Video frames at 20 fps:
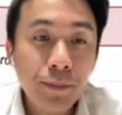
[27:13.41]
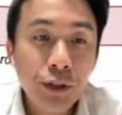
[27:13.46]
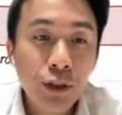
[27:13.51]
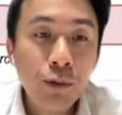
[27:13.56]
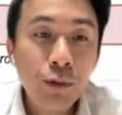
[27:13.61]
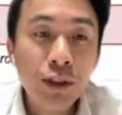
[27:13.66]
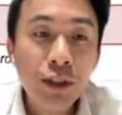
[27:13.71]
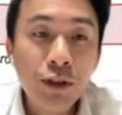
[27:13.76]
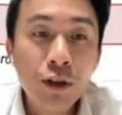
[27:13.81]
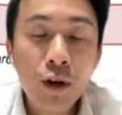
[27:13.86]
so
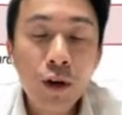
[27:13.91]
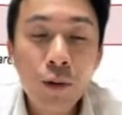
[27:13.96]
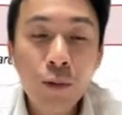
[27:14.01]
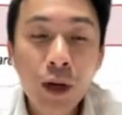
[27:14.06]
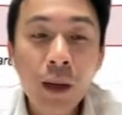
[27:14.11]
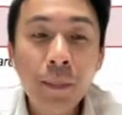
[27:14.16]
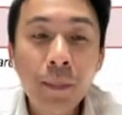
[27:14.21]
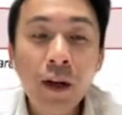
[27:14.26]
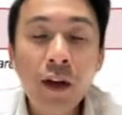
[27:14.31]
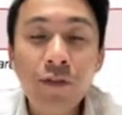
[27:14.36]
we saw
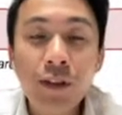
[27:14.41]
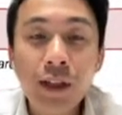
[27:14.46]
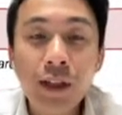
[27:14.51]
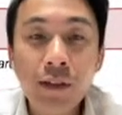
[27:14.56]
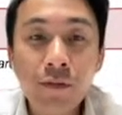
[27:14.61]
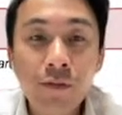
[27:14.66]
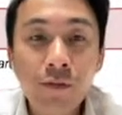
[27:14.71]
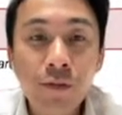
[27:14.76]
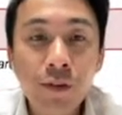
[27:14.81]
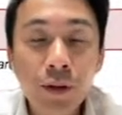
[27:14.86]
quite a bit of
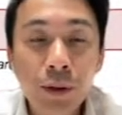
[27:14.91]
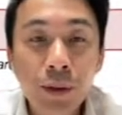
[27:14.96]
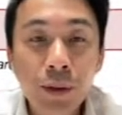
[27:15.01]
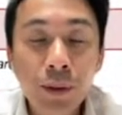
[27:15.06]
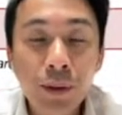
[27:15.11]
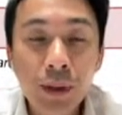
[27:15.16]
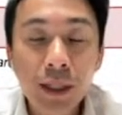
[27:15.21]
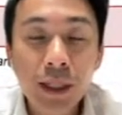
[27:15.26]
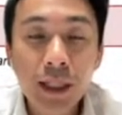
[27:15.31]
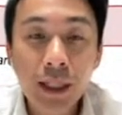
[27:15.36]

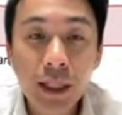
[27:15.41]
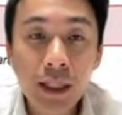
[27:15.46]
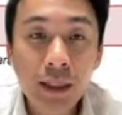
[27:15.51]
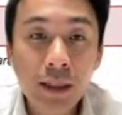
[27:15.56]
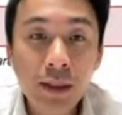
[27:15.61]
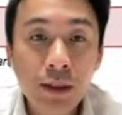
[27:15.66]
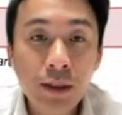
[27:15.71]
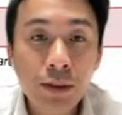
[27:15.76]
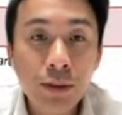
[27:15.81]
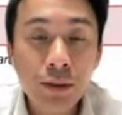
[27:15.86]
inflow
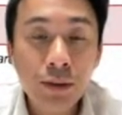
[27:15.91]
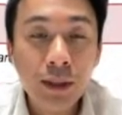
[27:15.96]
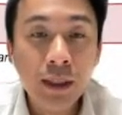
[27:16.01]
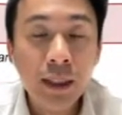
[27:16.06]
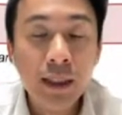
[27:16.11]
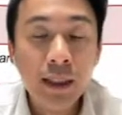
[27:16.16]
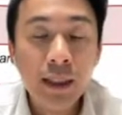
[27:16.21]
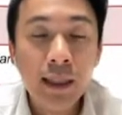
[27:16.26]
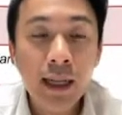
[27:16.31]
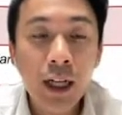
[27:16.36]
into
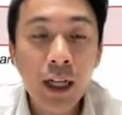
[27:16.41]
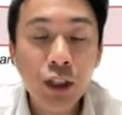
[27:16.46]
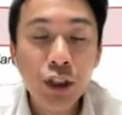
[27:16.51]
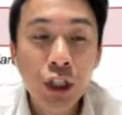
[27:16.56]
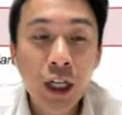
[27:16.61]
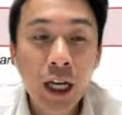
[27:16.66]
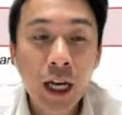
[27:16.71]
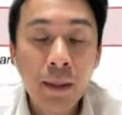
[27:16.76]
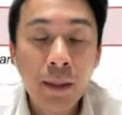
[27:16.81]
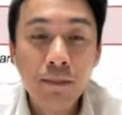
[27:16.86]
the
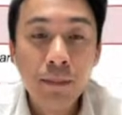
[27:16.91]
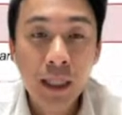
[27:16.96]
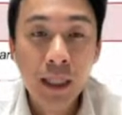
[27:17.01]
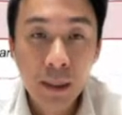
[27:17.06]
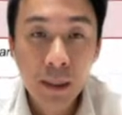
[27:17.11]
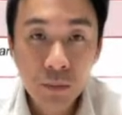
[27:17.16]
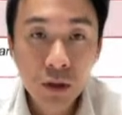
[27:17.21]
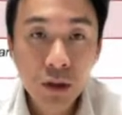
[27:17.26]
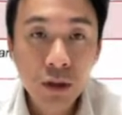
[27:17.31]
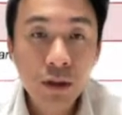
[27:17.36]
large cap
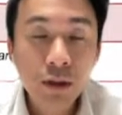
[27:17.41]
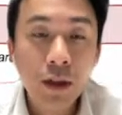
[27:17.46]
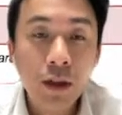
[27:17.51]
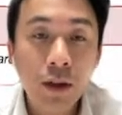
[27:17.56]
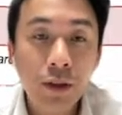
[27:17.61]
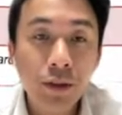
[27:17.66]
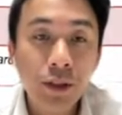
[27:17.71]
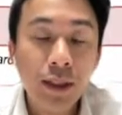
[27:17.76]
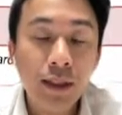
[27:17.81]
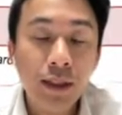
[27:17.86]
names
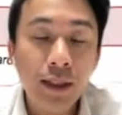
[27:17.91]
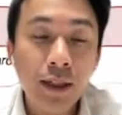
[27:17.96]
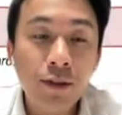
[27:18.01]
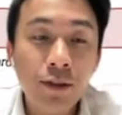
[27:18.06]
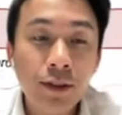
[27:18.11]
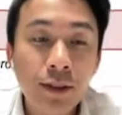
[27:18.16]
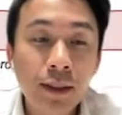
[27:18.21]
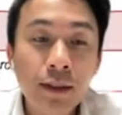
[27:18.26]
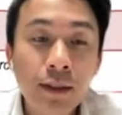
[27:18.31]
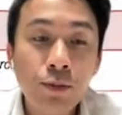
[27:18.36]
on the
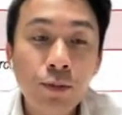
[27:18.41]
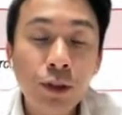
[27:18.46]
DLCs.